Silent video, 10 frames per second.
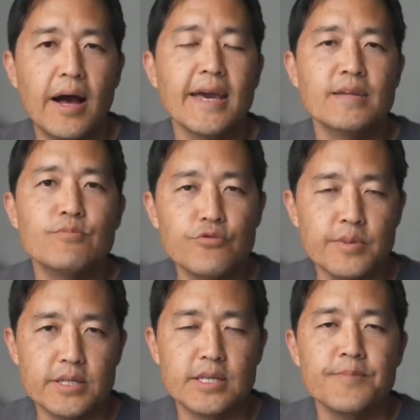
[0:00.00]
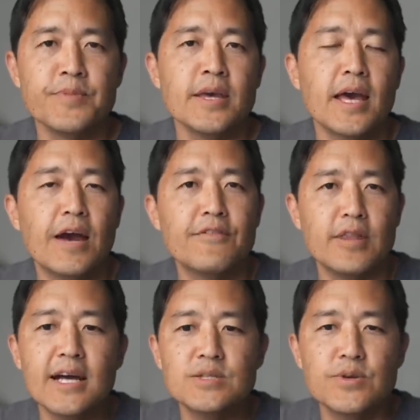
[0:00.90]
movement. However,
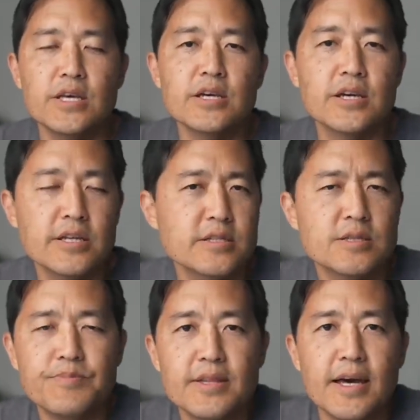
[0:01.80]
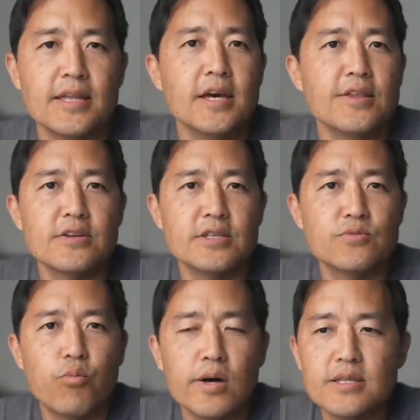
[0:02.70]
last week, it could have just been that there
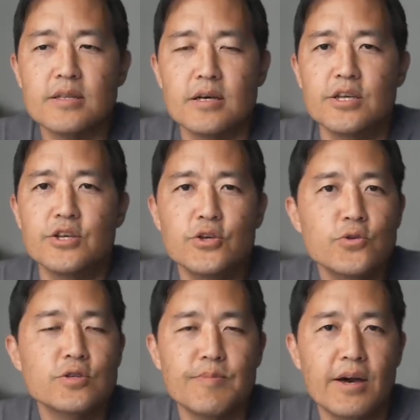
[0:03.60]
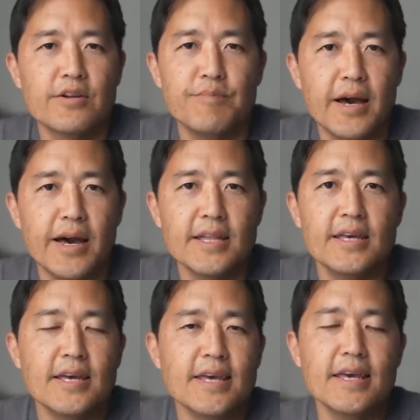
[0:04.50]
just wasn't a huge amount of buying
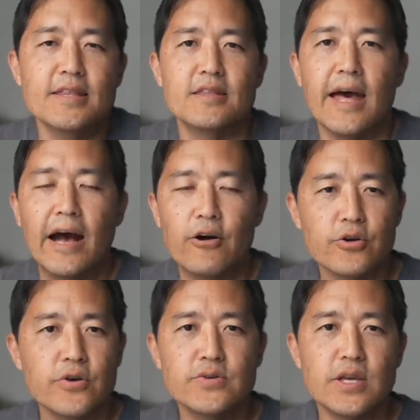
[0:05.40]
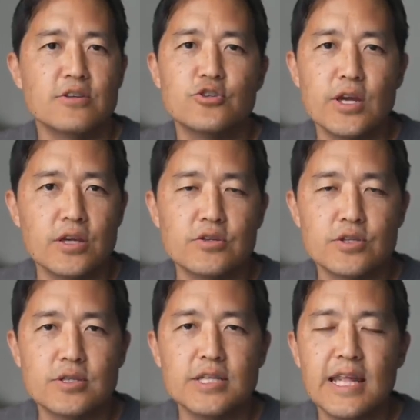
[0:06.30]
and the algos and the
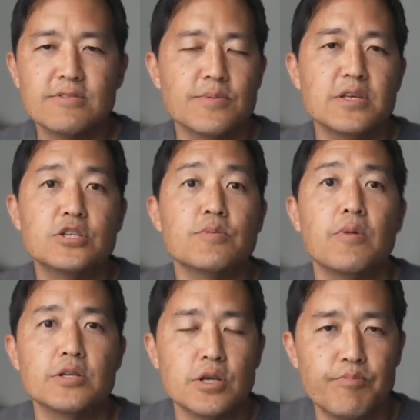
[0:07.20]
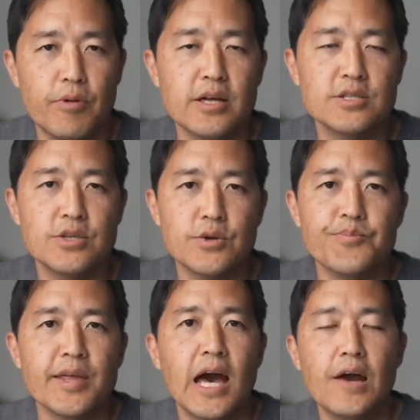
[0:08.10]
traders didn't have something to jump onto.
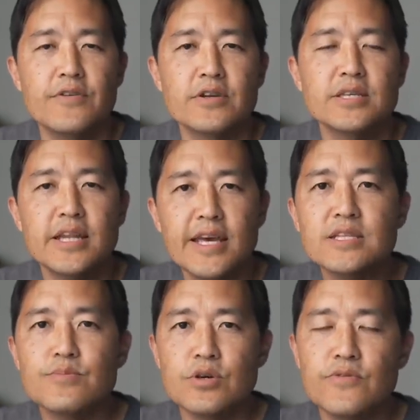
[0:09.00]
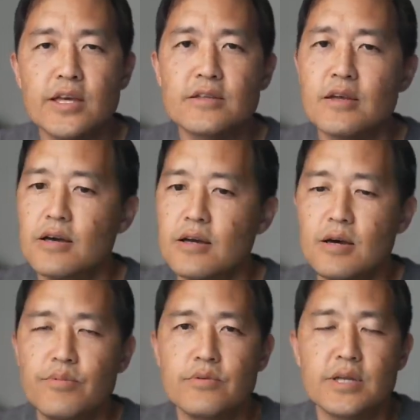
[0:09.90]
However, today's move and a
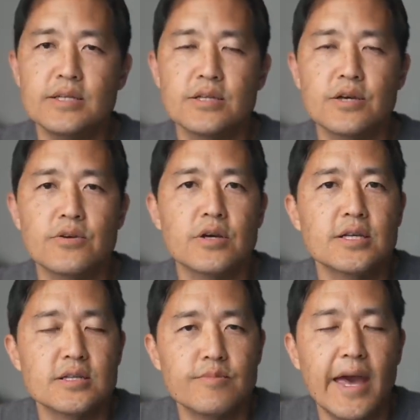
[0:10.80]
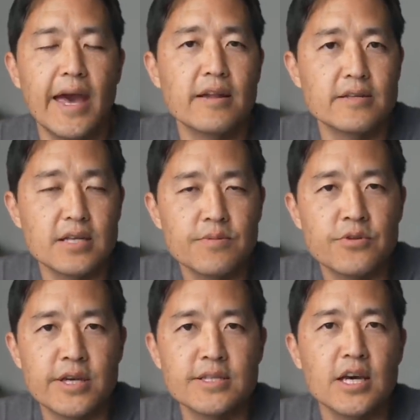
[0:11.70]
couple of days ago, some analyst
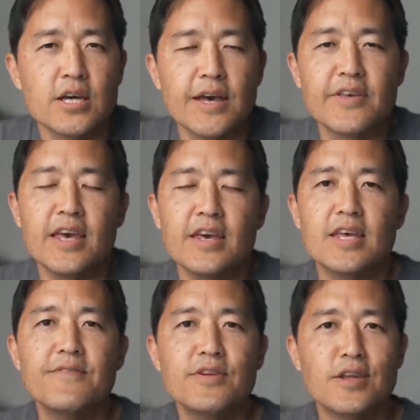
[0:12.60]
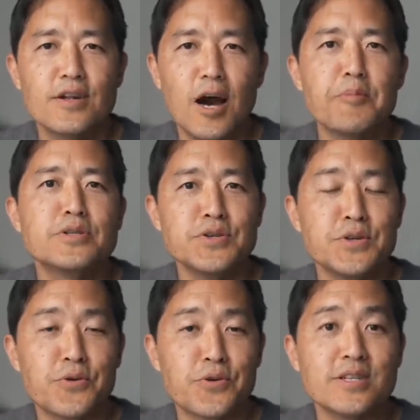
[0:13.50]
upgrades have given an
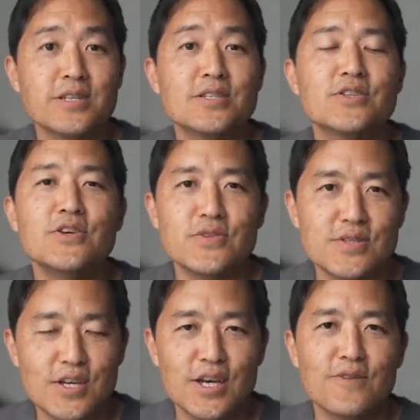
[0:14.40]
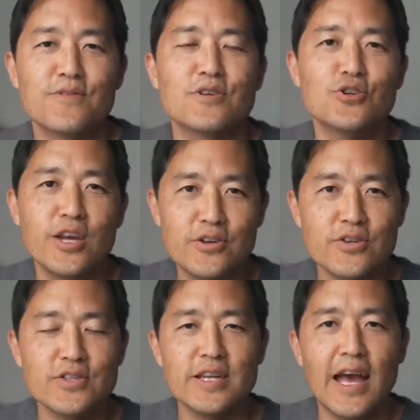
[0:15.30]
opportunity or an excuse for
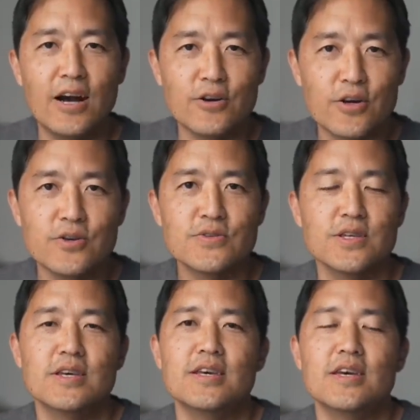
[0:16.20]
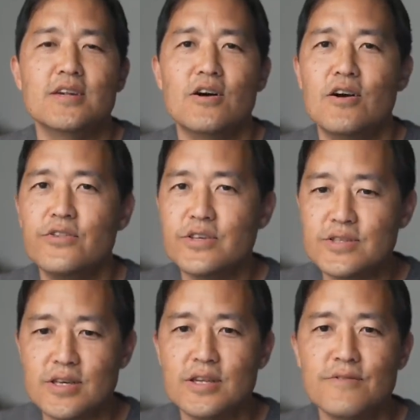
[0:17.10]
traders and algos and all this
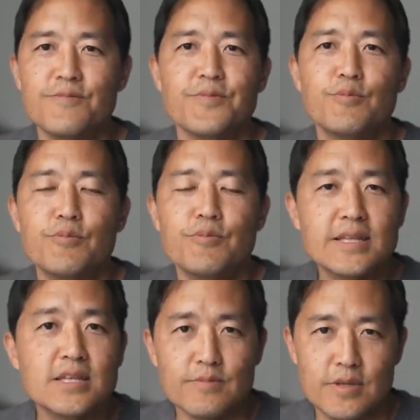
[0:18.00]
kind of momentum